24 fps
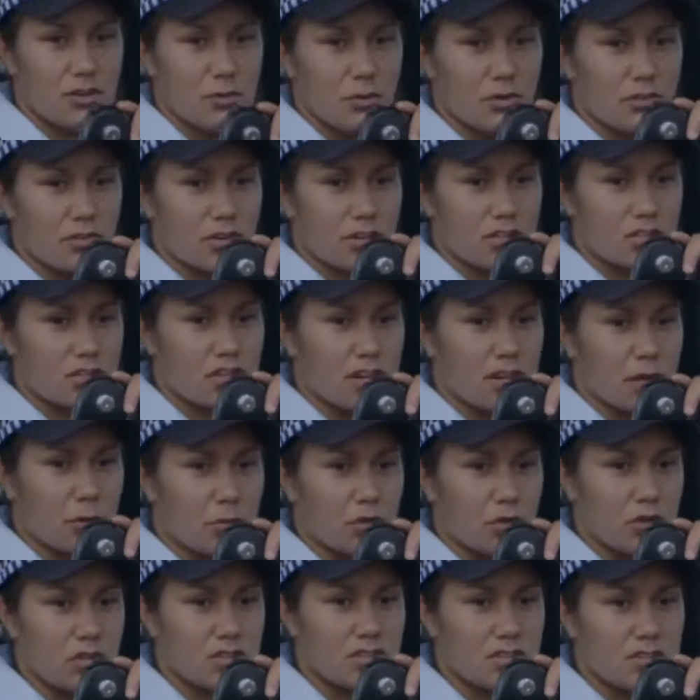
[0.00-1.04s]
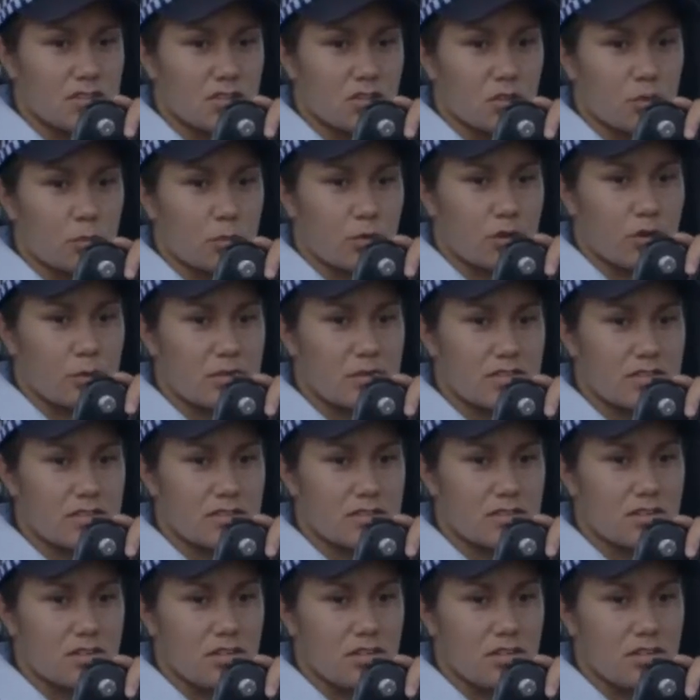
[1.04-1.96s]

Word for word: We've got two young persons on the premises.